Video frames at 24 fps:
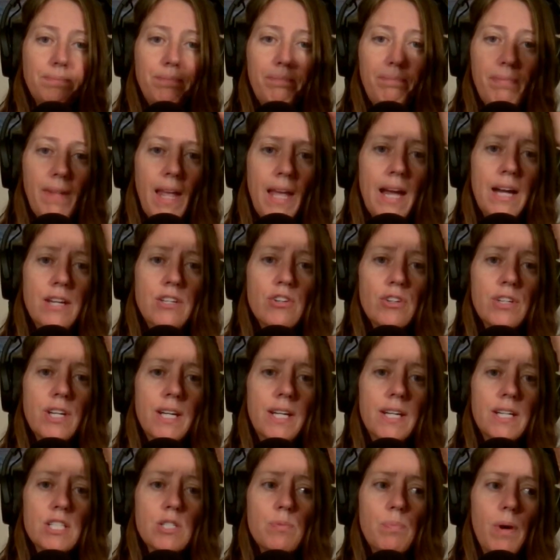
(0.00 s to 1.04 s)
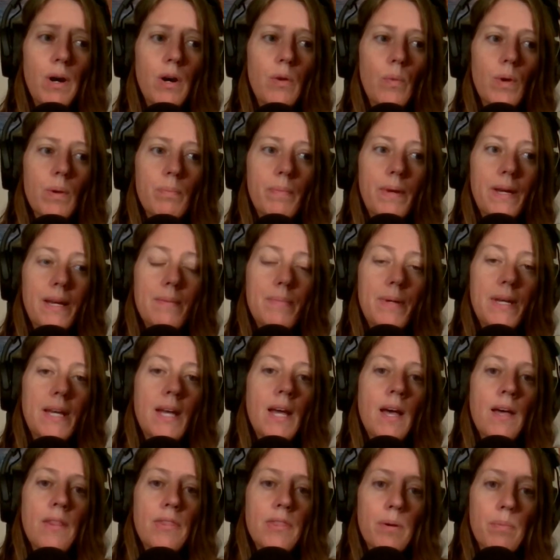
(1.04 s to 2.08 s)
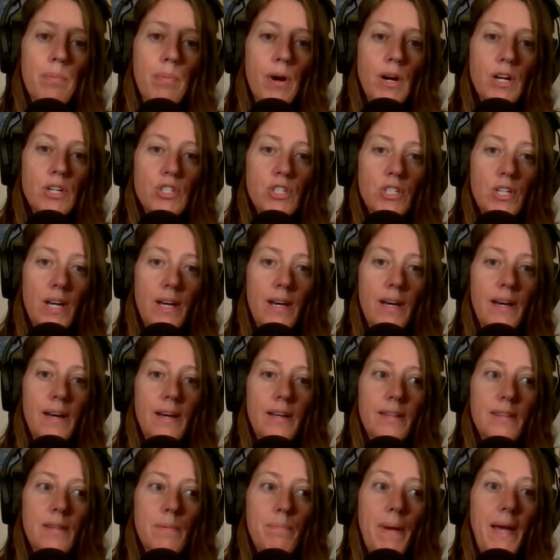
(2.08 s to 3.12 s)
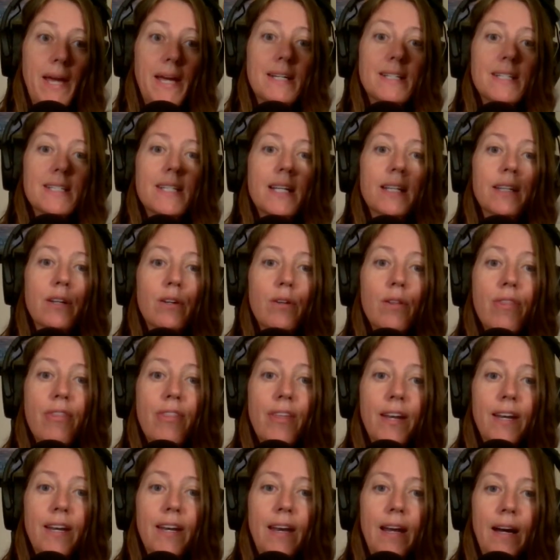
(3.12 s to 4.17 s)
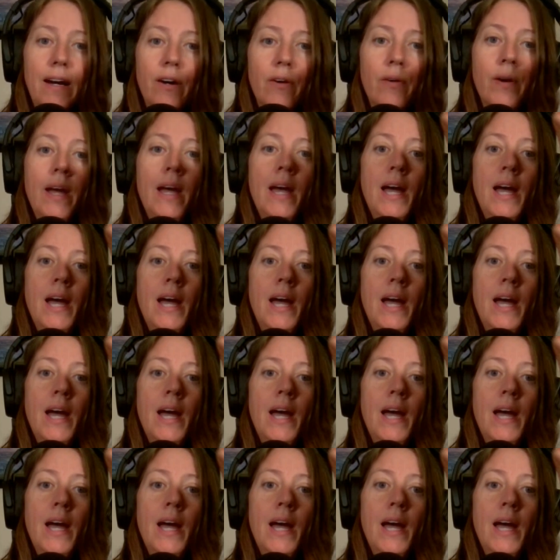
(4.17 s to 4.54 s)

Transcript: And you're getting a spot where maybe the brush, the paint is a little thin now,